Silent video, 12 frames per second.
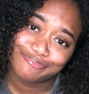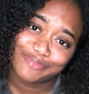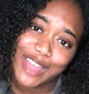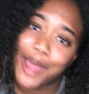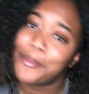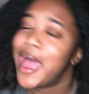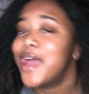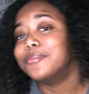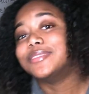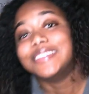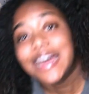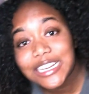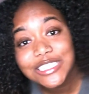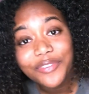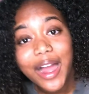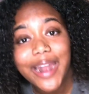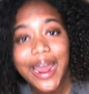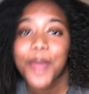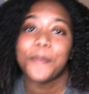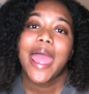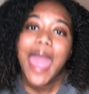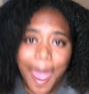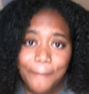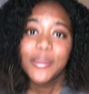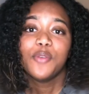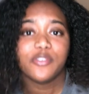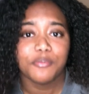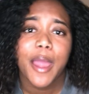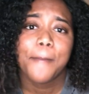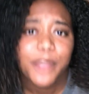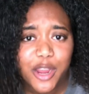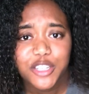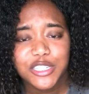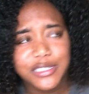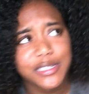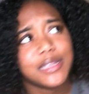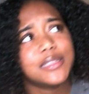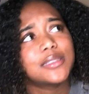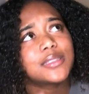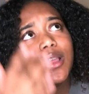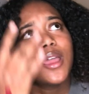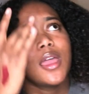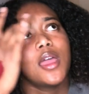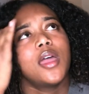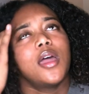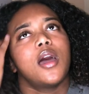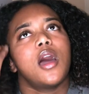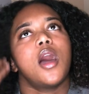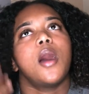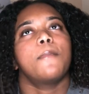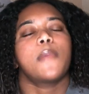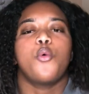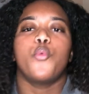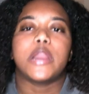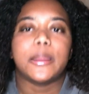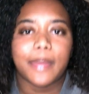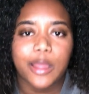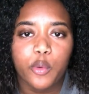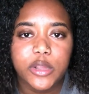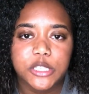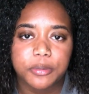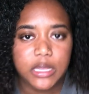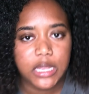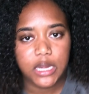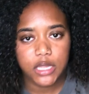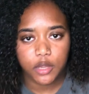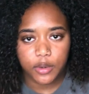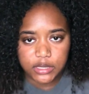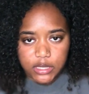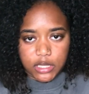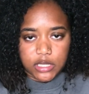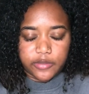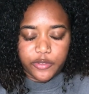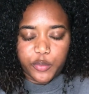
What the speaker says: I'm satisfied. I'm happy with my purchases. What am I going to be eating the rest of these few